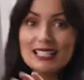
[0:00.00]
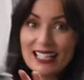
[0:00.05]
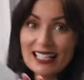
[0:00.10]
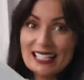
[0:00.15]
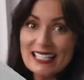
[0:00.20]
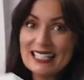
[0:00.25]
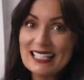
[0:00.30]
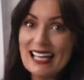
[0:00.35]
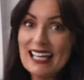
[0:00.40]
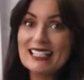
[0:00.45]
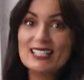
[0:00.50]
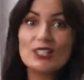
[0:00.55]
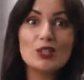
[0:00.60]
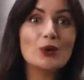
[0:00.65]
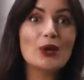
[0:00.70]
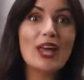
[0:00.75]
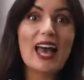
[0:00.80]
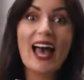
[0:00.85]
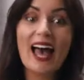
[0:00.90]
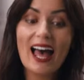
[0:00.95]
a nice scent,
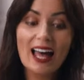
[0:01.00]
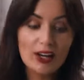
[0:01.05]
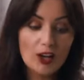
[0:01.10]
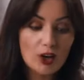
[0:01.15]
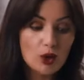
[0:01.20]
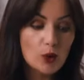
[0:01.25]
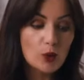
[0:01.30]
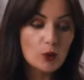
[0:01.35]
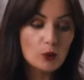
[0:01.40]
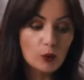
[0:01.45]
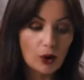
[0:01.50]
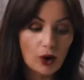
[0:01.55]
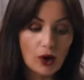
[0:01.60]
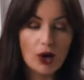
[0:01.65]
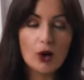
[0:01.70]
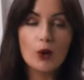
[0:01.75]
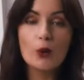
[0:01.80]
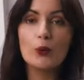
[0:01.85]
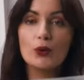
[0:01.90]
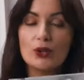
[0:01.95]
you cannot go
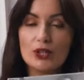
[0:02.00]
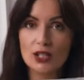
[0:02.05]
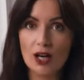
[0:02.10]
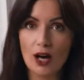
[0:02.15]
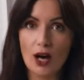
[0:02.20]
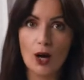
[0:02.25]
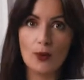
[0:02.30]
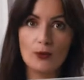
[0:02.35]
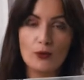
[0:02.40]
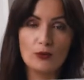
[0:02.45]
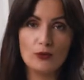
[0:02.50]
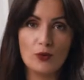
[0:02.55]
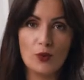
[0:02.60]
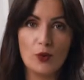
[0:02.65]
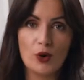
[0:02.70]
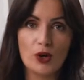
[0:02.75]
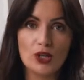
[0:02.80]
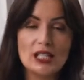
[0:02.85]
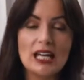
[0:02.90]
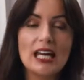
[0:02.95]
wrong with Tom
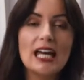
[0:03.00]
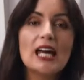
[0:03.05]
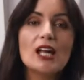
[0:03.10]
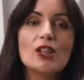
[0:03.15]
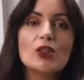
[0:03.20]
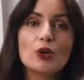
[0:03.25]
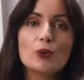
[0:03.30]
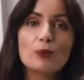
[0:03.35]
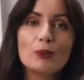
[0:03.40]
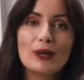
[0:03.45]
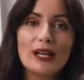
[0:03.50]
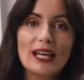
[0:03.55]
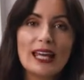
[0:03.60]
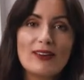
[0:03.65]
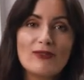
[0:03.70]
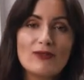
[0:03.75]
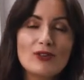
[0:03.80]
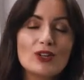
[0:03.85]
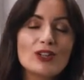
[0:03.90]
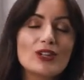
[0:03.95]
Ford. They're
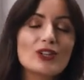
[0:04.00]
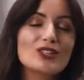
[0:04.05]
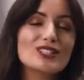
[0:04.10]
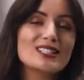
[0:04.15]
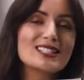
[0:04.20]
playful, they're